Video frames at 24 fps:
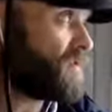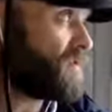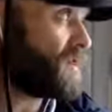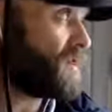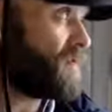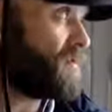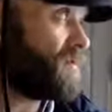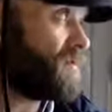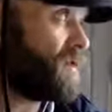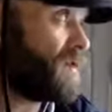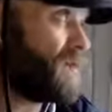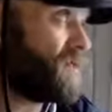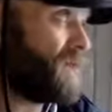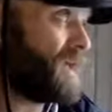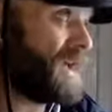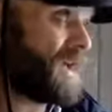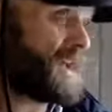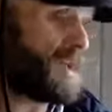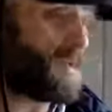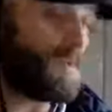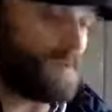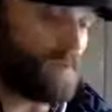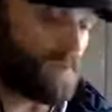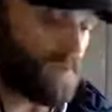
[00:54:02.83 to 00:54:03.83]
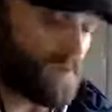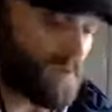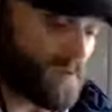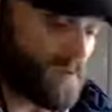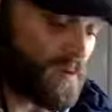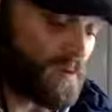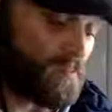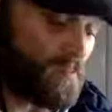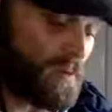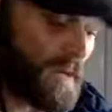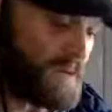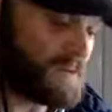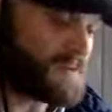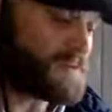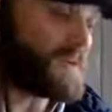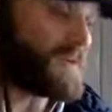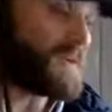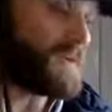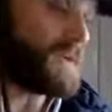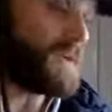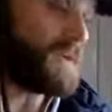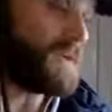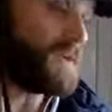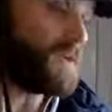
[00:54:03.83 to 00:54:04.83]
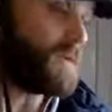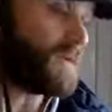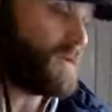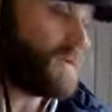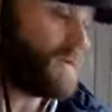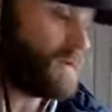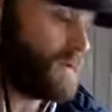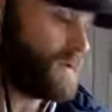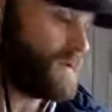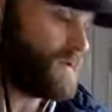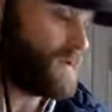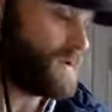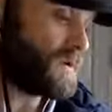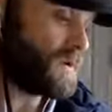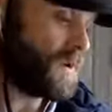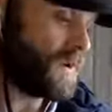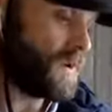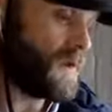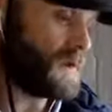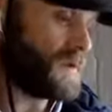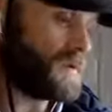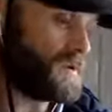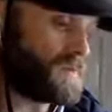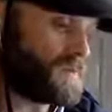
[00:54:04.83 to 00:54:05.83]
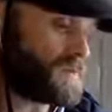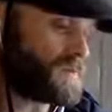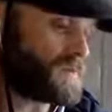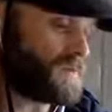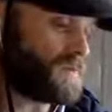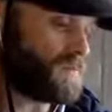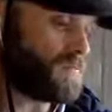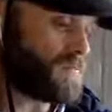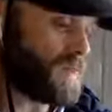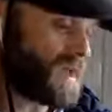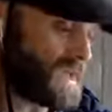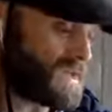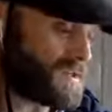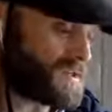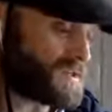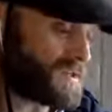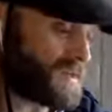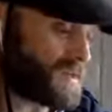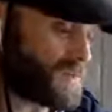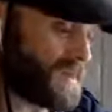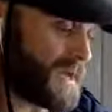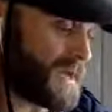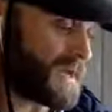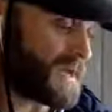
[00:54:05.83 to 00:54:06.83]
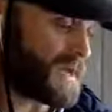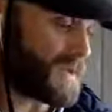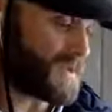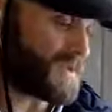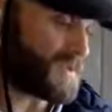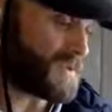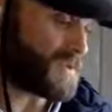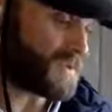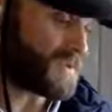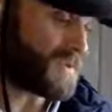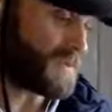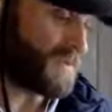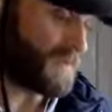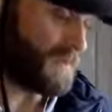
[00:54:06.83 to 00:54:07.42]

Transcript: time and time again, it fundamentally denies the basic mechanisms